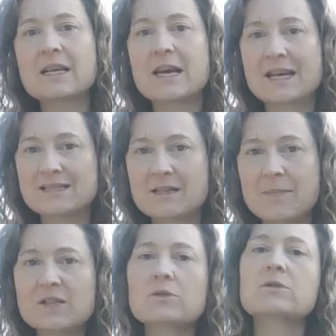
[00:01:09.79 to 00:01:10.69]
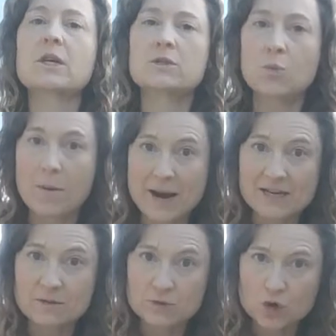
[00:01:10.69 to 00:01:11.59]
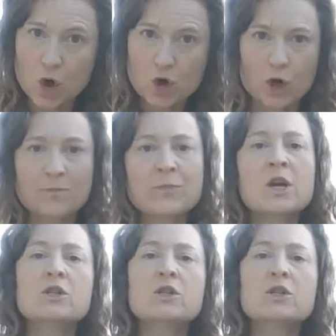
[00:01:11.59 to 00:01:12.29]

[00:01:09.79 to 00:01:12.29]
against the muscles is what makes them stronger.